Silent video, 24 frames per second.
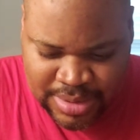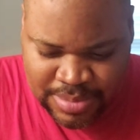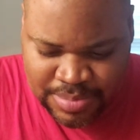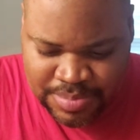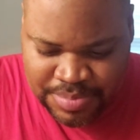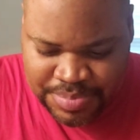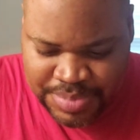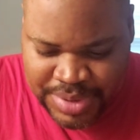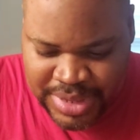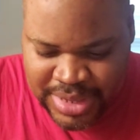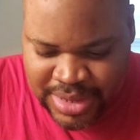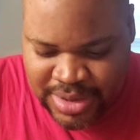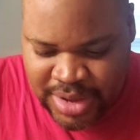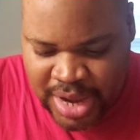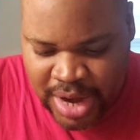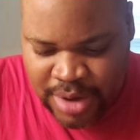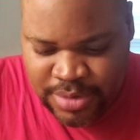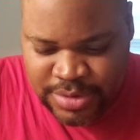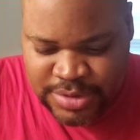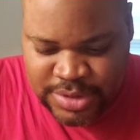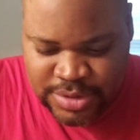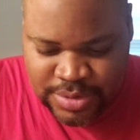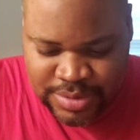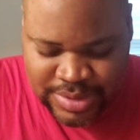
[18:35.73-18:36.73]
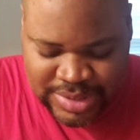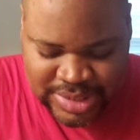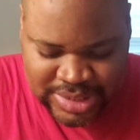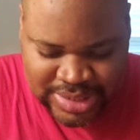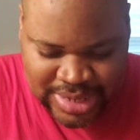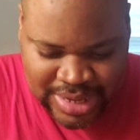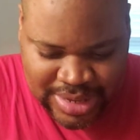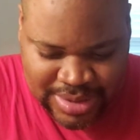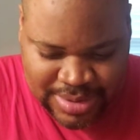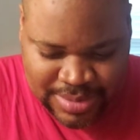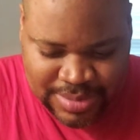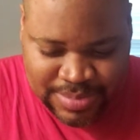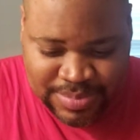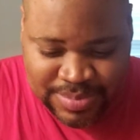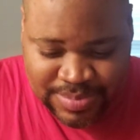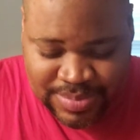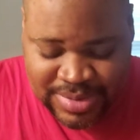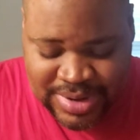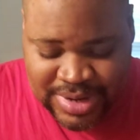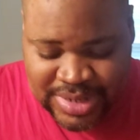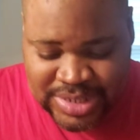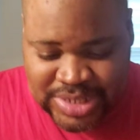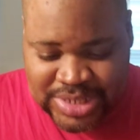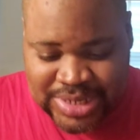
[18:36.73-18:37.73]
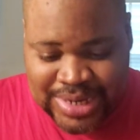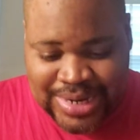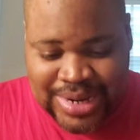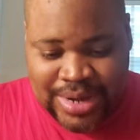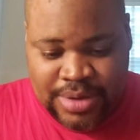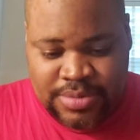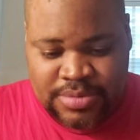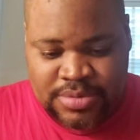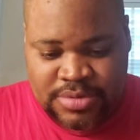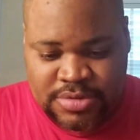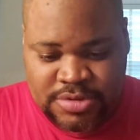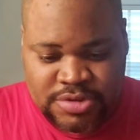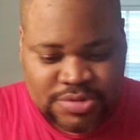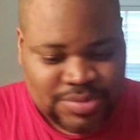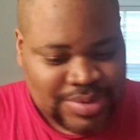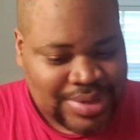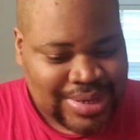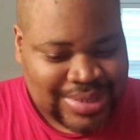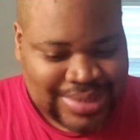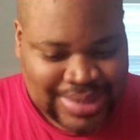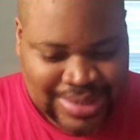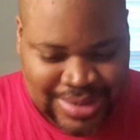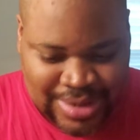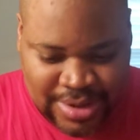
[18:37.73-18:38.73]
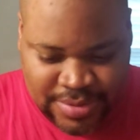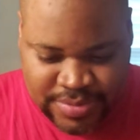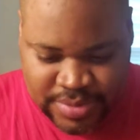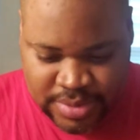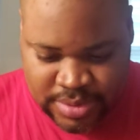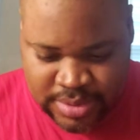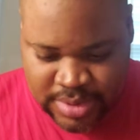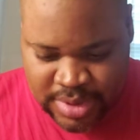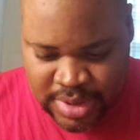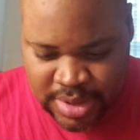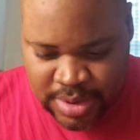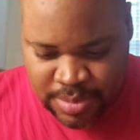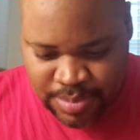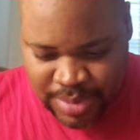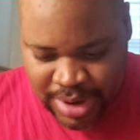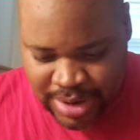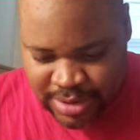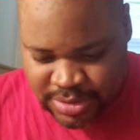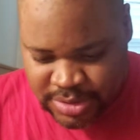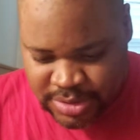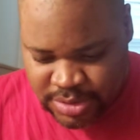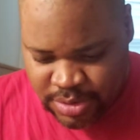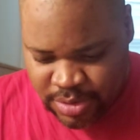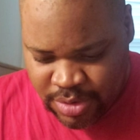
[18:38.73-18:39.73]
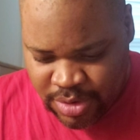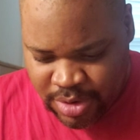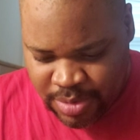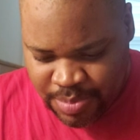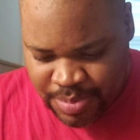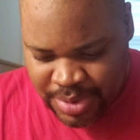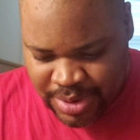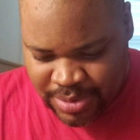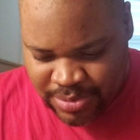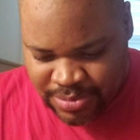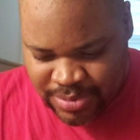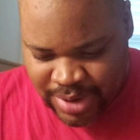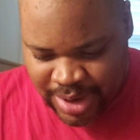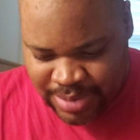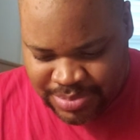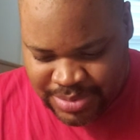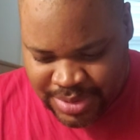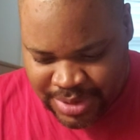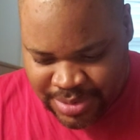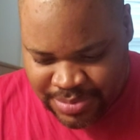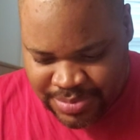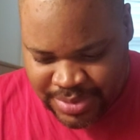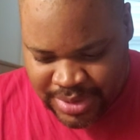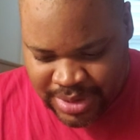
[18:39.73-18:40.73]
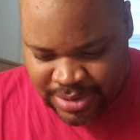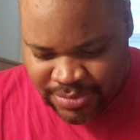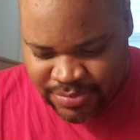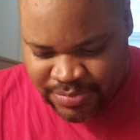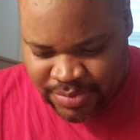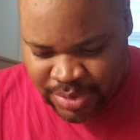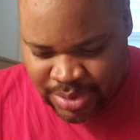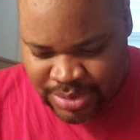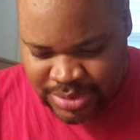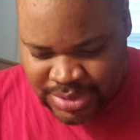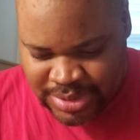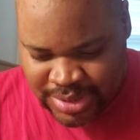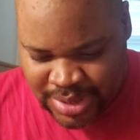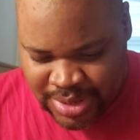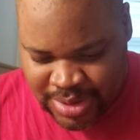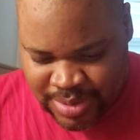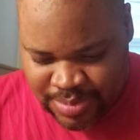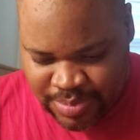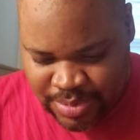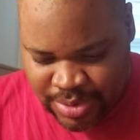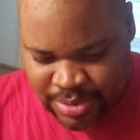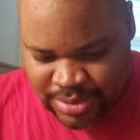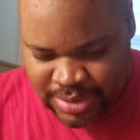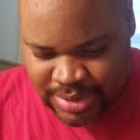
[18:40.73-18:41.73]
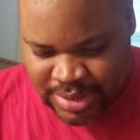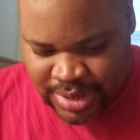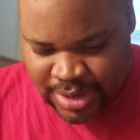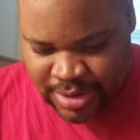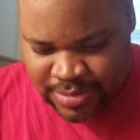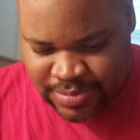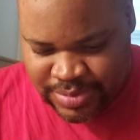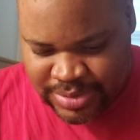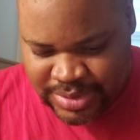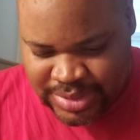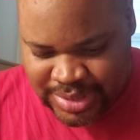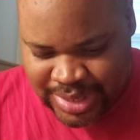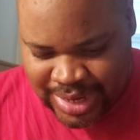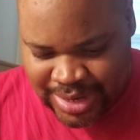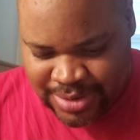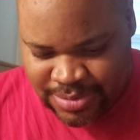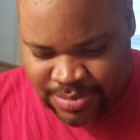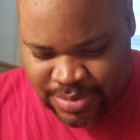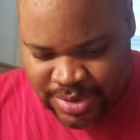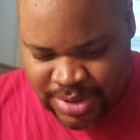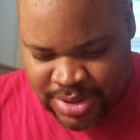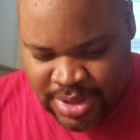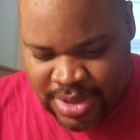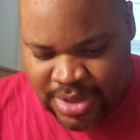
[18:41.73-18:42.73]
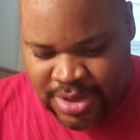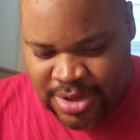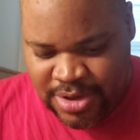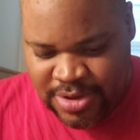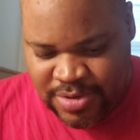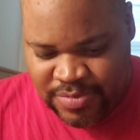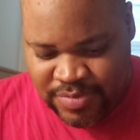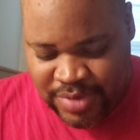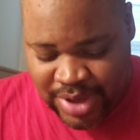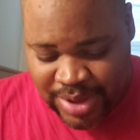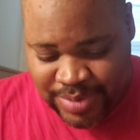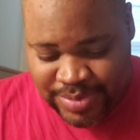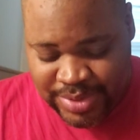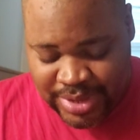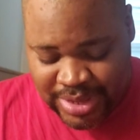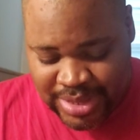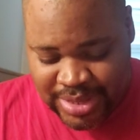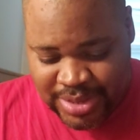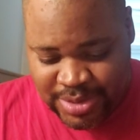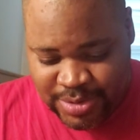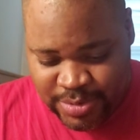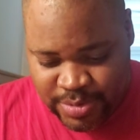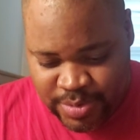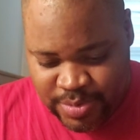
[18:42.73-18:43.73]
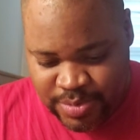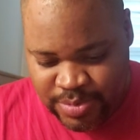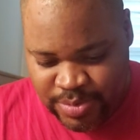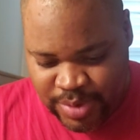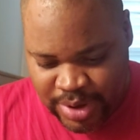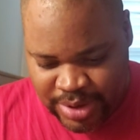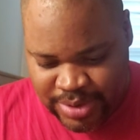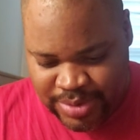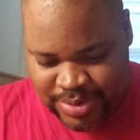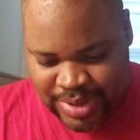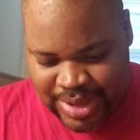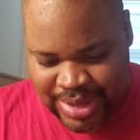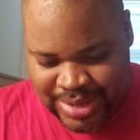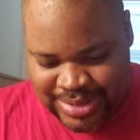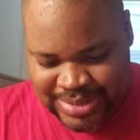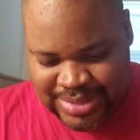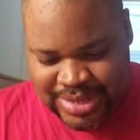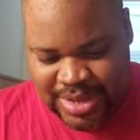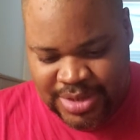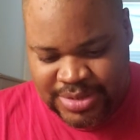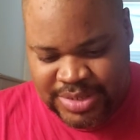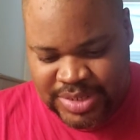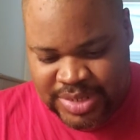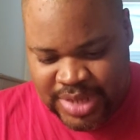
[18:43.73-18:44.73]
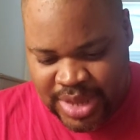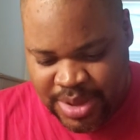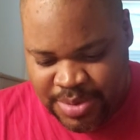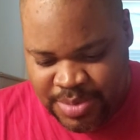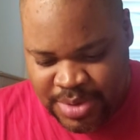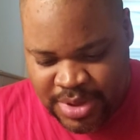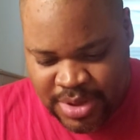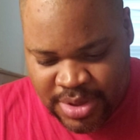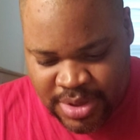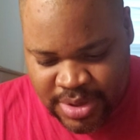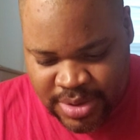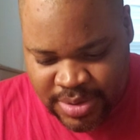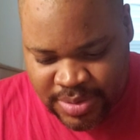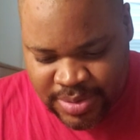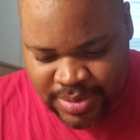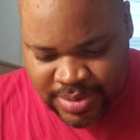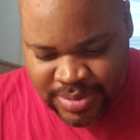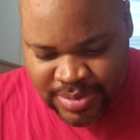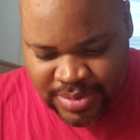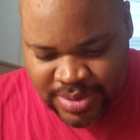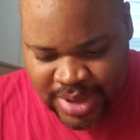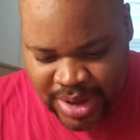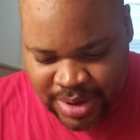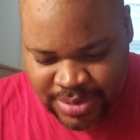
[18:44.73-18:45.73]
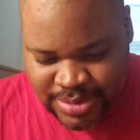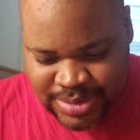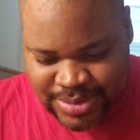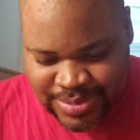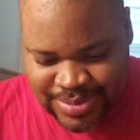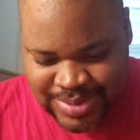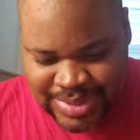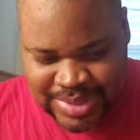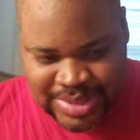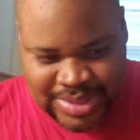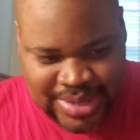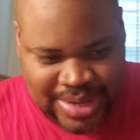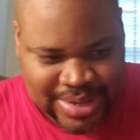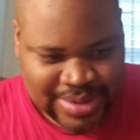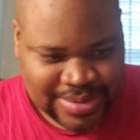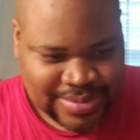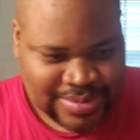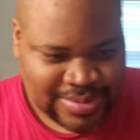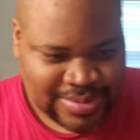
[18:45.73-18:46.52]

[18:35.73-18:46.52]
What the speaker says: beat Arizona State in a shutout, 28-0. Miners all but wrapped up their first Border Conference title with 5-0 loot record as they slapped Arizona State